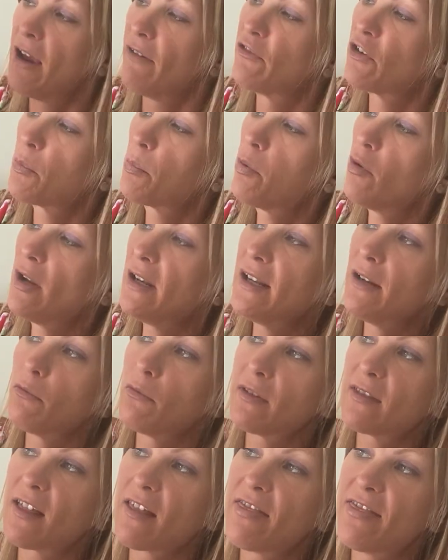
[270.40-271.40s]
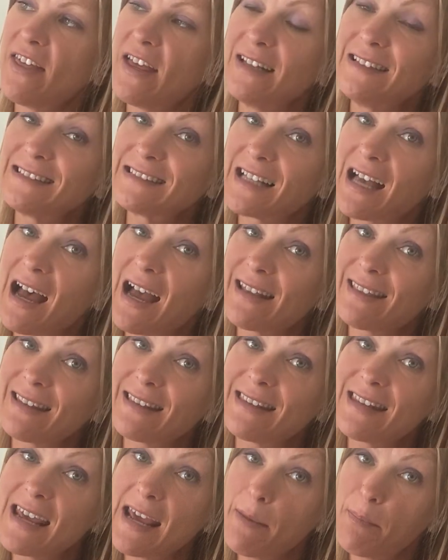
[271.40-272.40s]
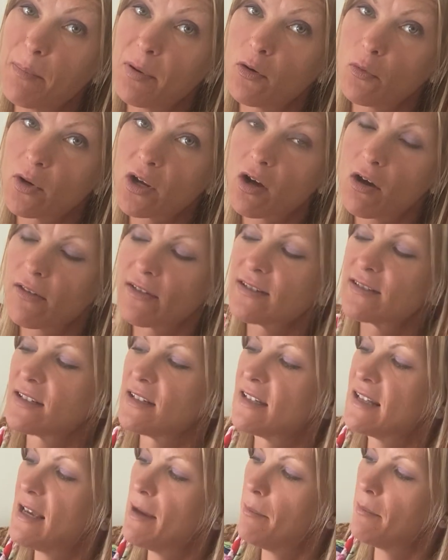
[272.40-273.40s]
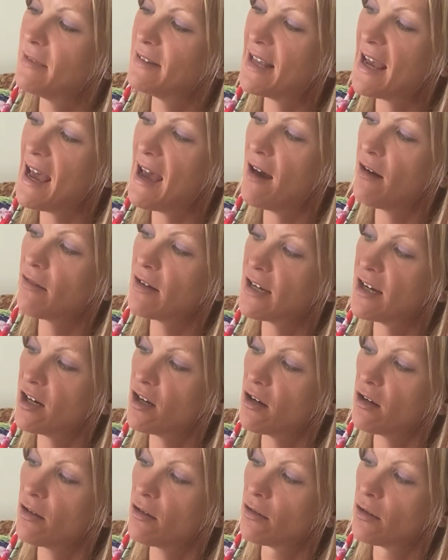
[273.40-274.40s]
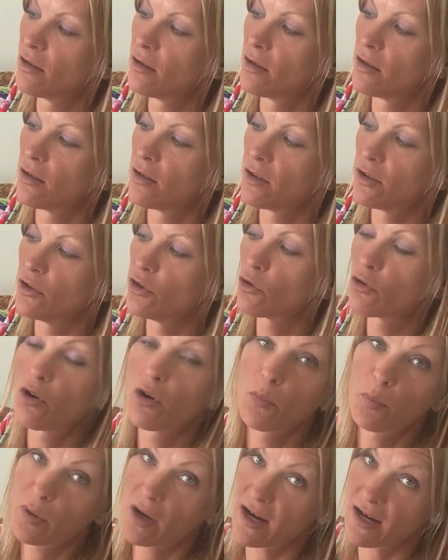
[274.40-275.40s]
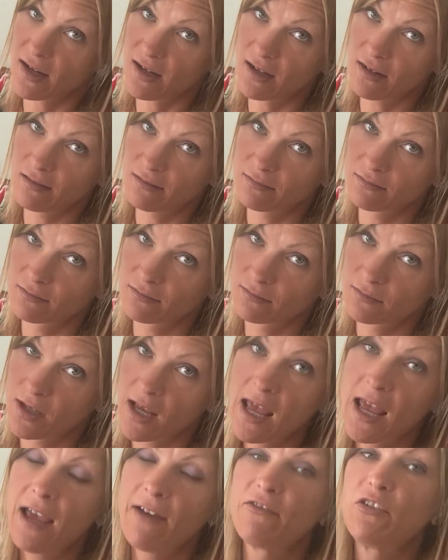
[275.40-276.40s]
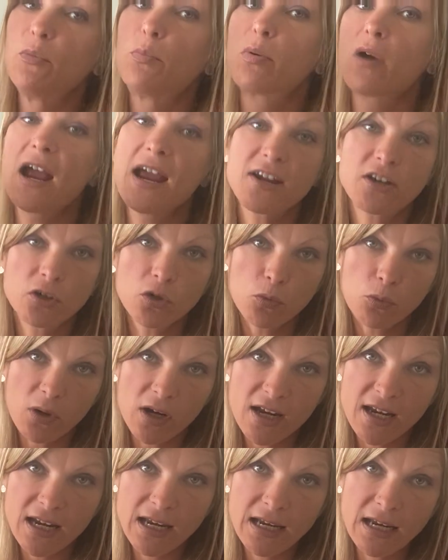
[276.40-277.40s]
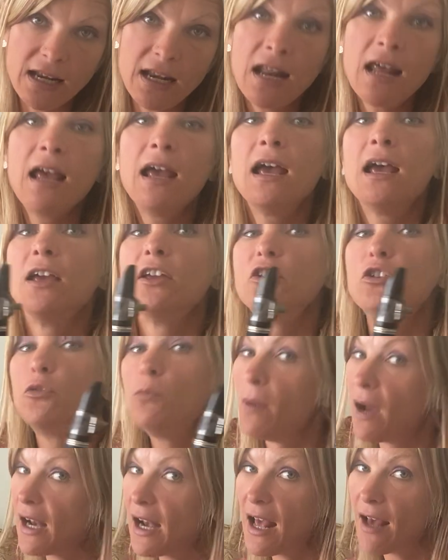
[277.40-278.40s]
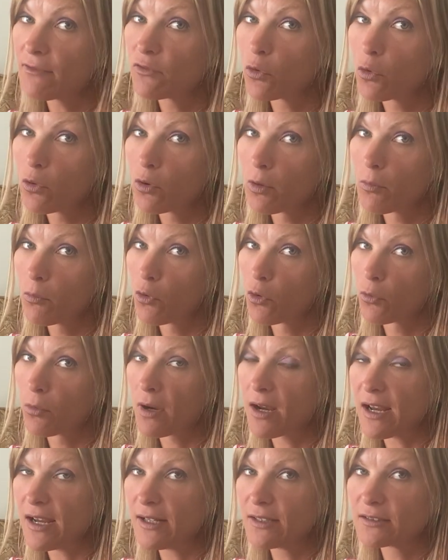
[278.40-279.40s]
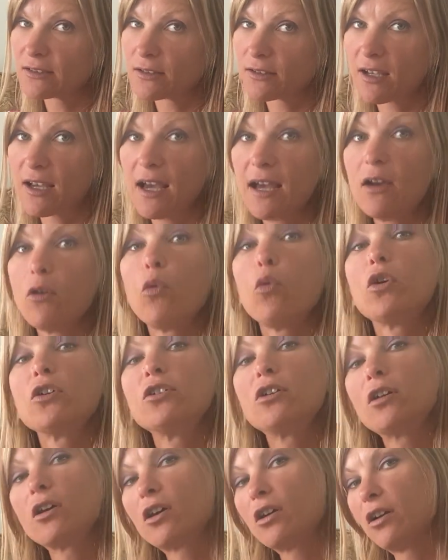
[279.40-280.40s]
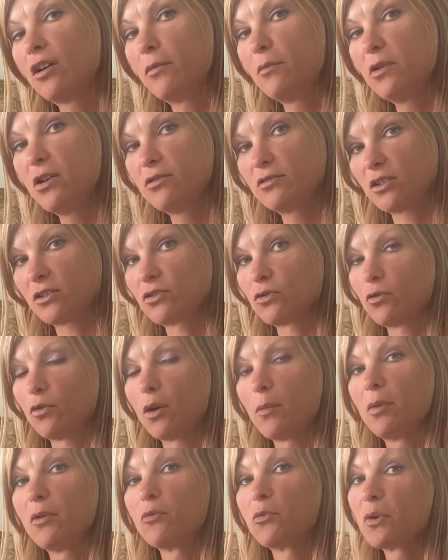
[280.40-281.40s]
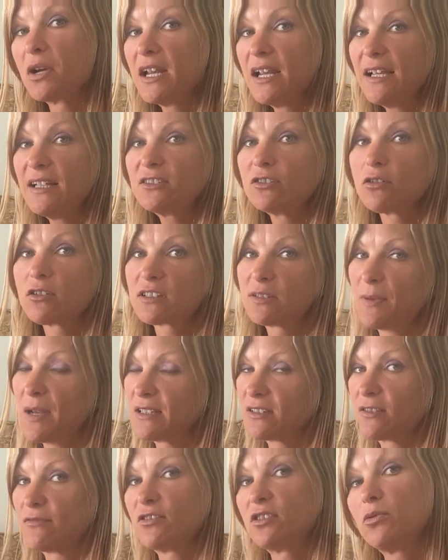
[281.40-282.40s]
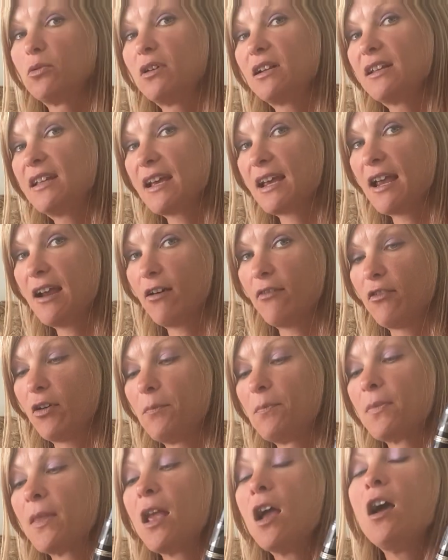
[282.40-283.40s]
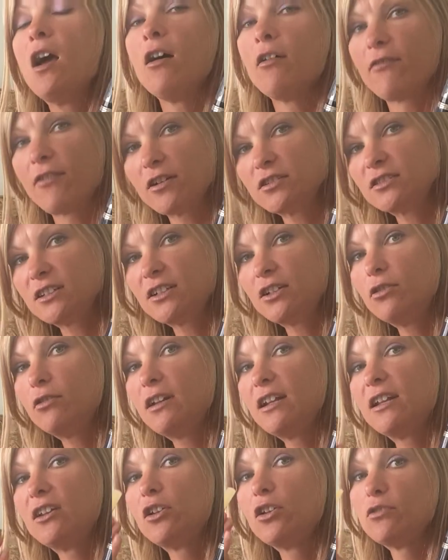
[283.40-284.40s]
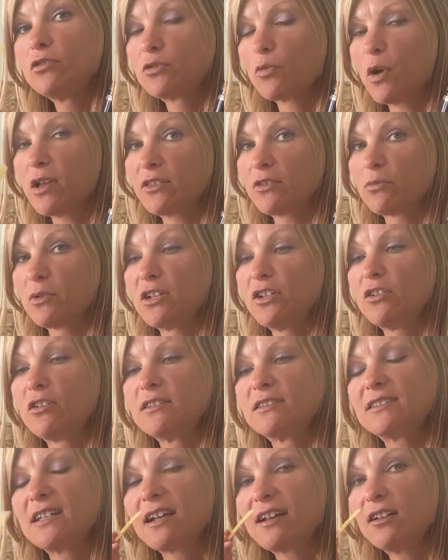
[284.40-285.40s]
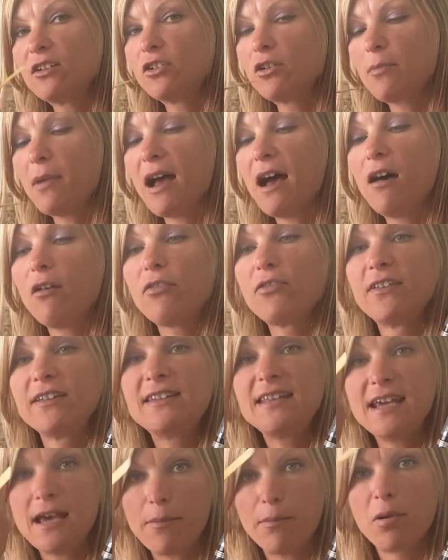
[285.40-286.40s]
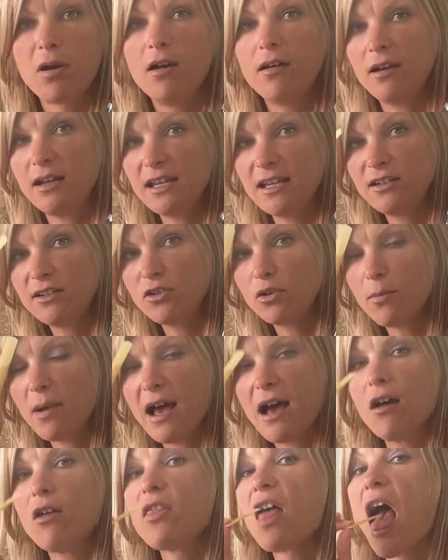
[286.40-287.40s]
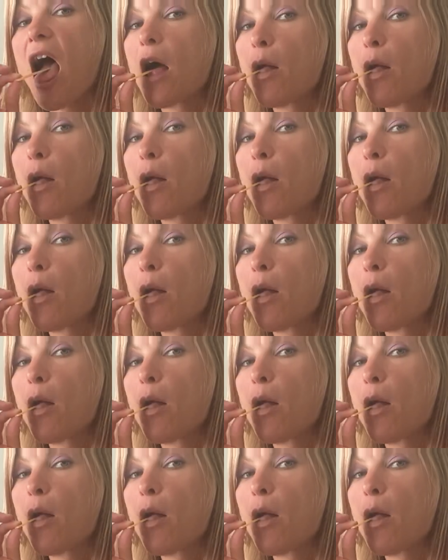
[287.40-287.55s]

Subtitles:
If you're putting it with the thin side, the tip, we call this the tip, down here, you're going to break it. If you break your reed, you might have to order more reeds, okay? Or you could go to a music store, but reeds are expensive, so you want to take care of them. First thing you need to do is wet the reed. You can stick it in your mouth, the tip into your mouth.